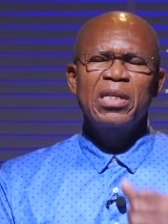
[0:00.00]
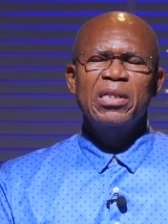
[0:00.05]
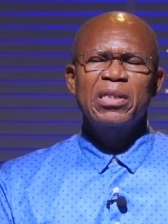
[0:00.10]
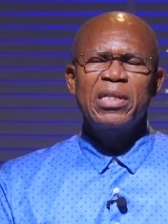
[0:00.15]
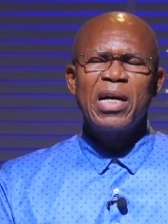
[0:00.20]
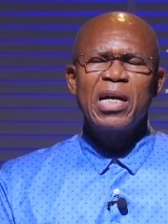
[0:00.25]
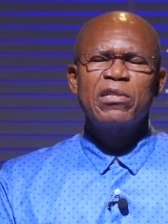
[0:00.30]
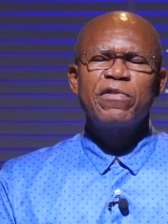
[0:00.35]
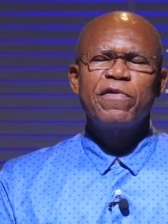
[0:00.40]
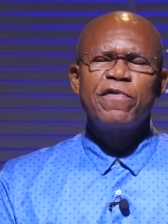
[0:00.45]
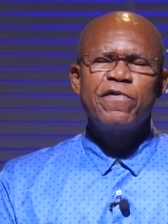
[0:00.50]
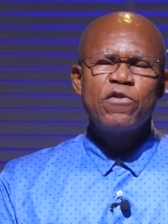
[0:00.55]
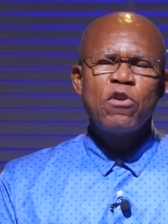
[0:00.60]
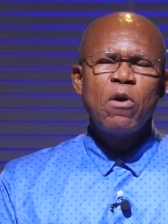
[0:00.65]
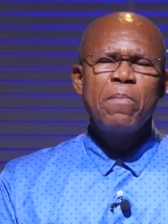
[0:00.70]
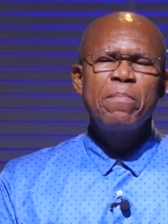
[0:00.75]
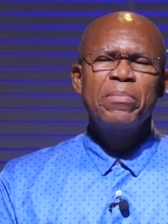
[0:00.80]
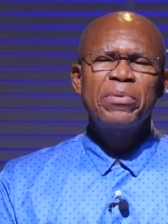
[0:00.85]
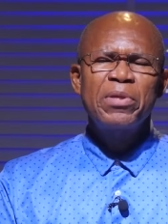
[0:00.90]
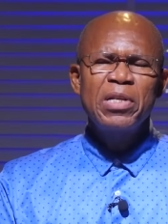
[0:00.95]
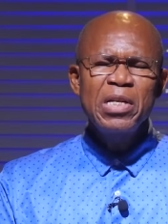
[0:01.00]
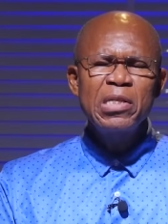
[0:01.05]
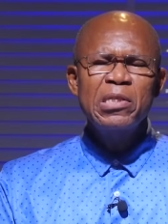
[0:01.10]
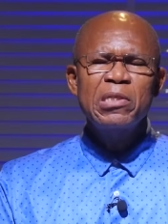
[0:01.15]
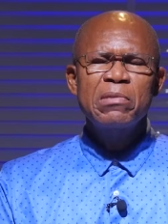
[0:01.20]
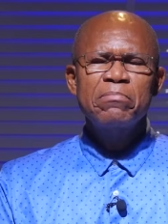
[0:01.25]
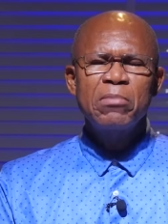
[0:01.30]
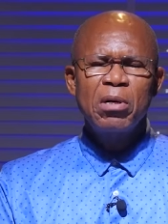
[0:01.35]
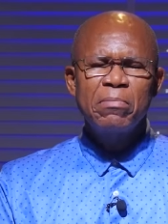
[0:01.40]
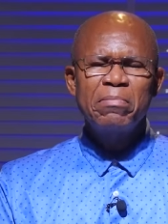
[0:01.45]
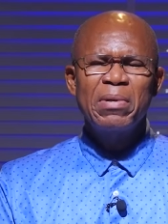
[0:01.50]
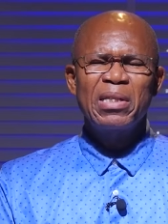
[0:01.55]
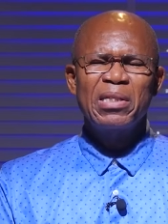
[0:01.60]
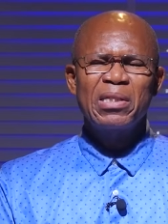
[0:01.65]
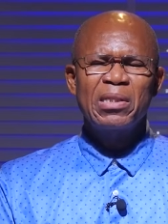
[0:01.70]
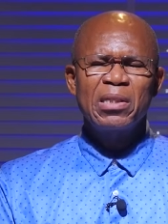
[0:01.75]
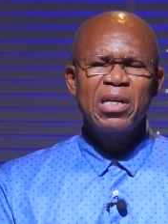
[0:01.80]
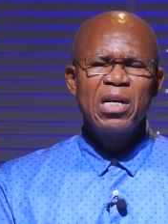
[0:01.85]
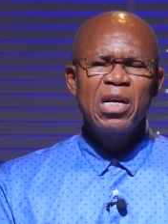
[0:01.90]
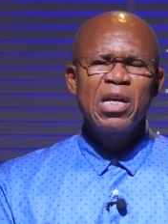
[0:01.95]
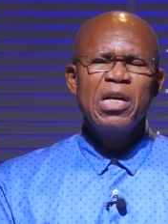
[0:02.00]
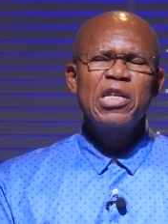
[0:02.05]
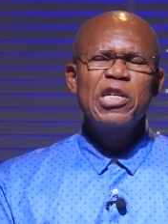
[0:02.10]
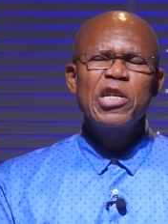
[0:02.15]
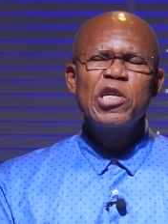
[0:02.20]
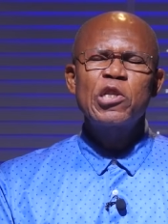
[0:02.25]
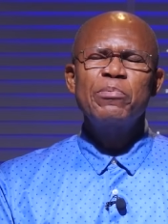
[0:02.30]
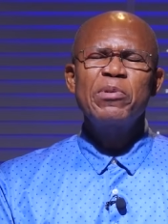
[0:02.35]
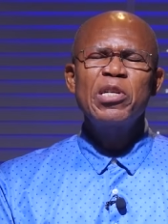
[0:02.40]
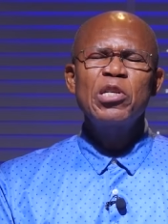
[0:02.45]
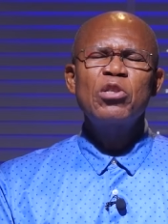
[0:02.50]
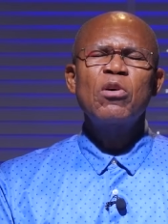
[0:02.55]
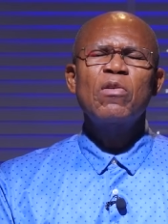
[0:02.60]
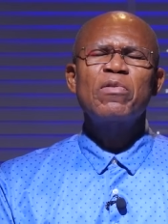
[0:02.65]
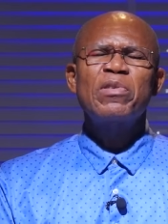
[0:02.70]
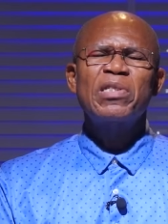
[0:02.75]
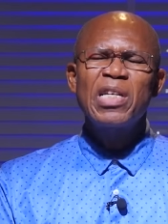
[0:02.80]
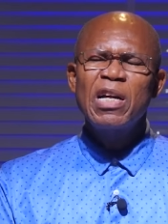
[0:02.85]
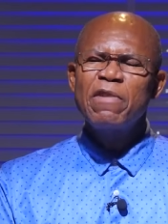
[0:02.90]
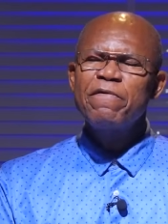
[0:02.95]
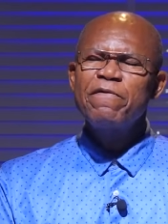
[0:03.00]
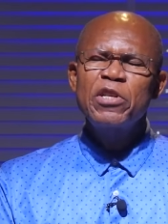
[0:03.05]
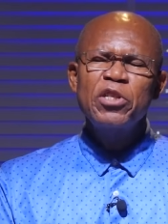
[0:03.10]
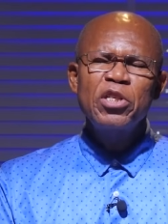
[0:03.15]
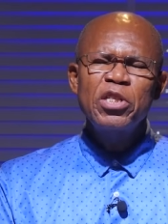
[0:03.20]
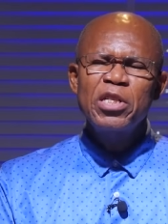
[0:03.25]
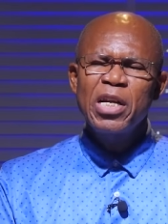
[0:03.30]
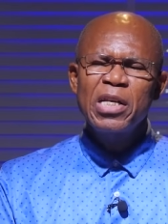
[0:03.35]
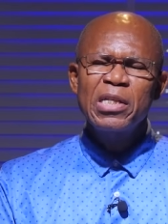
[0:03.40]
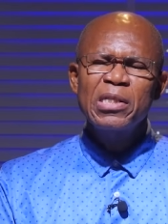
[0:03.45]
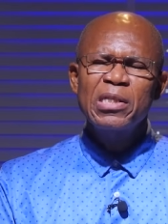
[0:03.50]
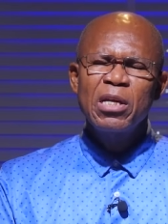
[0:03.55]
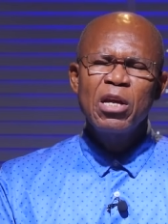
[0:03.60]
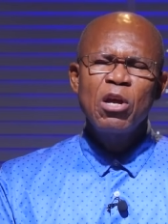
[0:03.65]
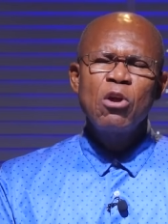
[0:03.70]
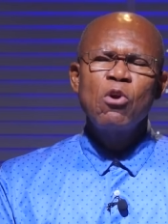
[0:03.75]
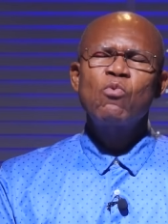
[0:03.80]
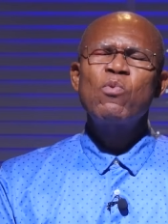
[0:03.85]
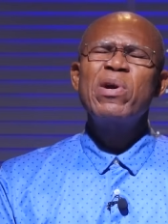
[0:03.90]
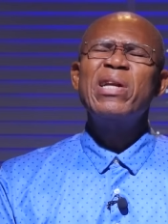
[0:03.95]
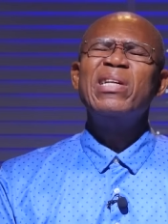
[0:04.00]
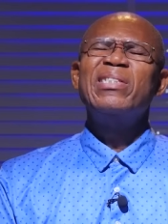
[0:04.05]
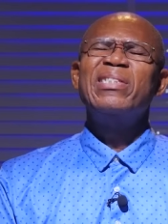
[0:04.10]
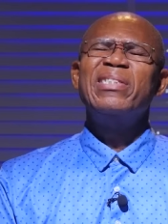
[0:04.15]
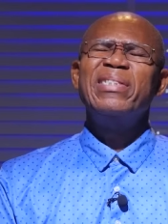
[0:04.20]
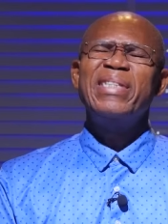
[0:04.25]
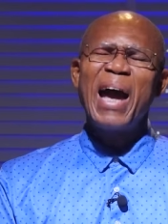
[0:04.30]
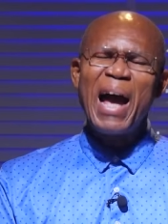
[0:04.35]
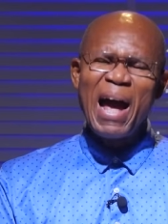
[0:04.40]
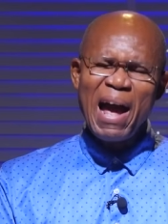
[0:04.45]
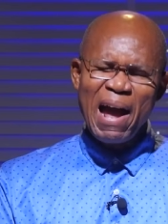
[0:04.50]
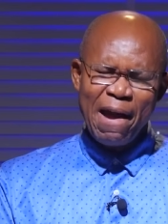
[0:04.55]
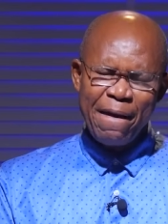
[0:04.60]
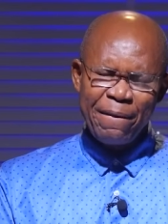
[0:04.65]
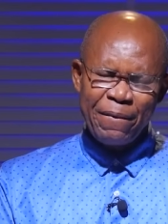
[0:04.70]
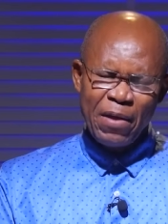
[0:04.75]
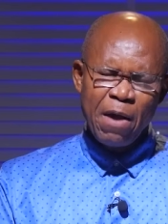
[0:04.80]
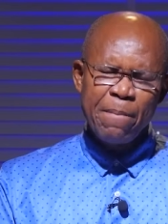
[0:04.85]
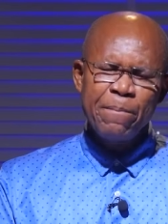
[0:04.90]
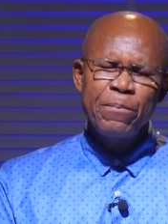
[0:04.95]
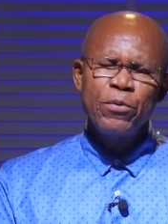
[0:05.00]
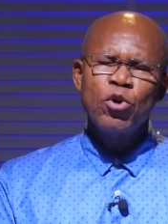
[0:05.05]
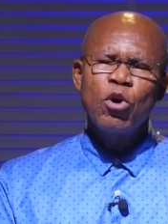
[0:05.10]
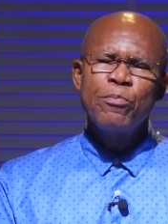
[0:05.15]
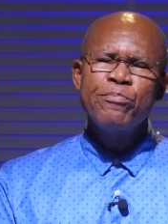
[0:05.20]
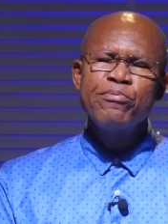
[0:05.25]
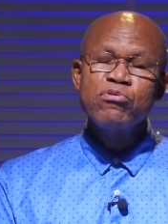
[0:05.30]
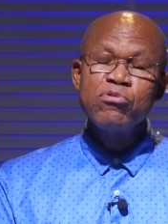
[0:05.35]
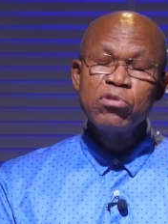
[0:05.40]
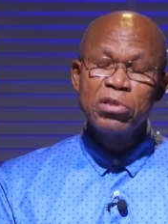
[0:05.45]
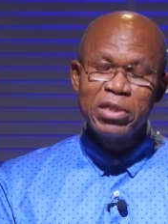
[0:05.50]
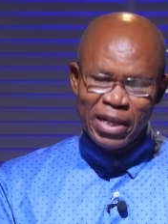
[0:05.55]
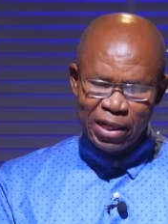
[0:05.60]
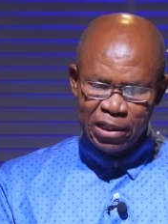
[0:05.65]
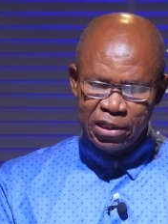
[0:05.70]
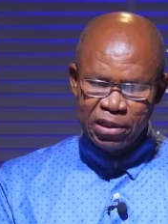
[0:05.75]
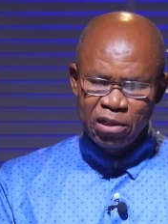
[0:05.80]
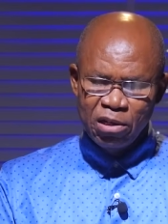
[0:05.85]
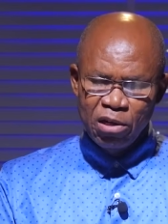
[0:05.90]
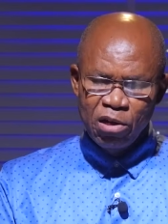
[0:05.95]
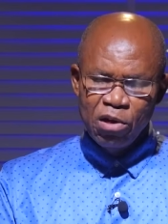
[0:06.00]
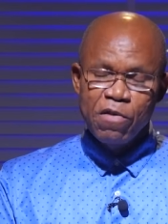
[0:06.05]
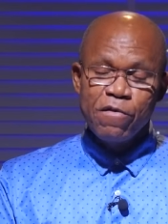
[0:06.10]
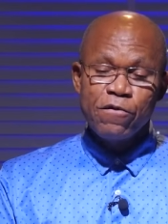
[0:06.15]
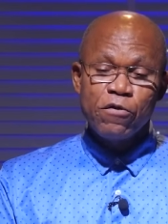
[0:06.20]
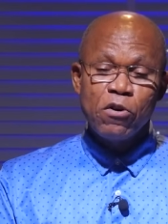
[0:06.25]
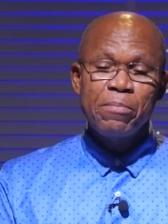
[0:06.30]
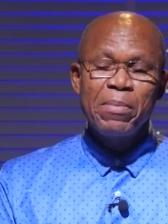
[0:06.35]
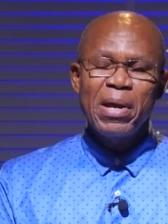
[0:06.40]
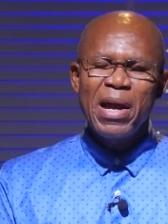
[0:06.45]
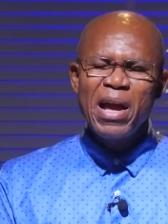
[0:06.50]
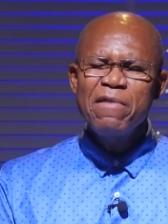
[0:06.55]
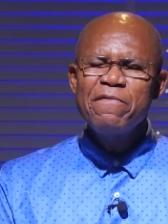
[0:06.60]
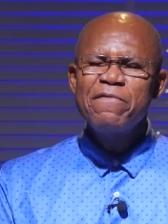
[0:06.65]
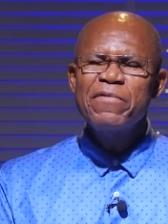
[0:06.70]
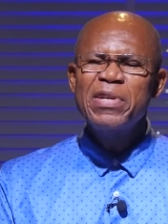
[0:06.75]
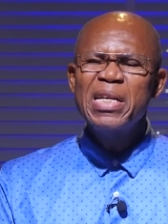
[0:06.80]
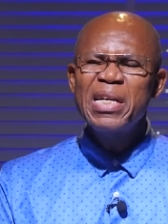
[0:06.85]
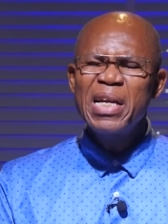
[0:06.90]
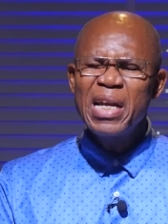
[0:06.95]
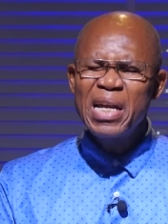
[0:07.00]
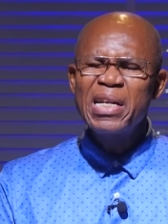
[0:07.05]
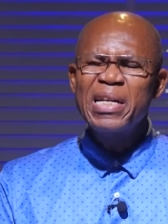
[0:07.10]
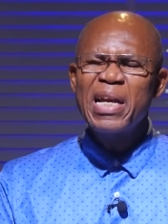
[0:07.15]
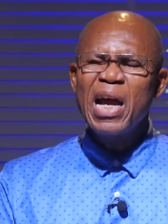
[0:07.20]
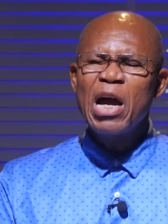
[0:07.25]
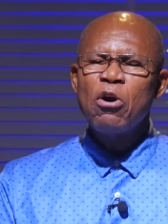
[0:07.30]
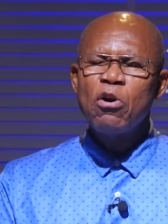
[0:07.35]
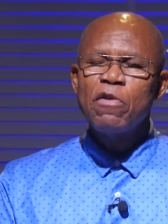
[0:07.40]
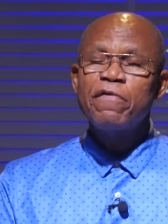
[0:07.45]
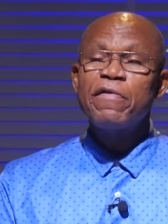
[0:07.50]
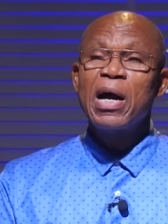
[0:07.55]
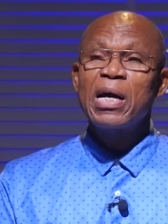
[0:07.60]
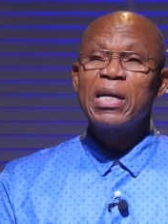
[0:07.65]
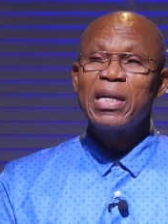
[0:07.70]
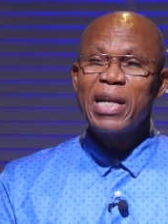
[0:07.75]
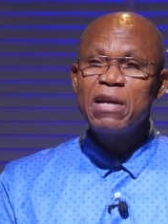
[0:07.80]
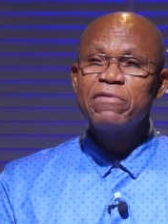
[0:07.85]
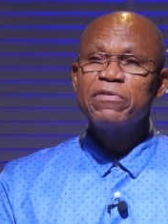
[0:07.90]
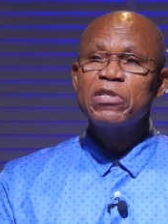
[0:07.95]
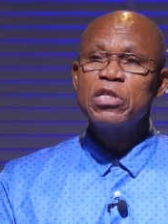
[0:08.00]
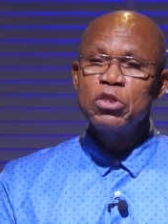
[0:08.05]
that from this moment, the spirit of selfishness will die and be uprooted from every area of our lives